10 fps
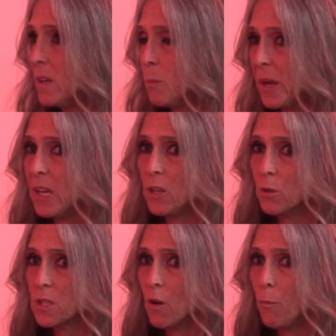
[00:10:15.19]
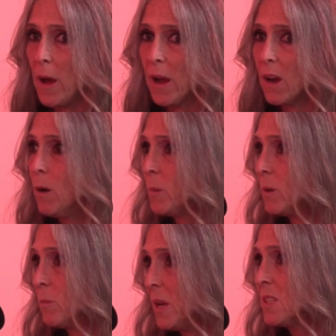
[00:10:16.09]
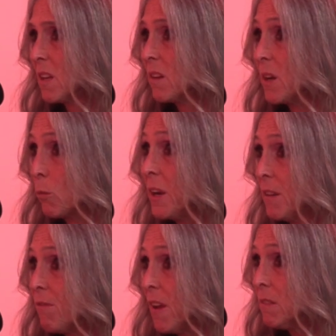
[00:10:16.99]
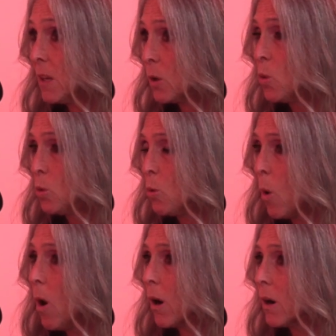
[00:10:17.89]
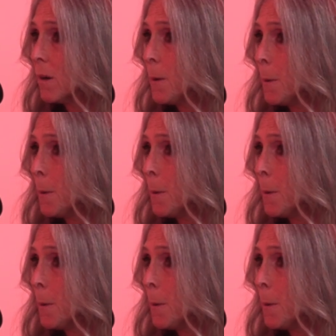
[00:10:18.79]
and picking yourself back up and basically reinventing who you are.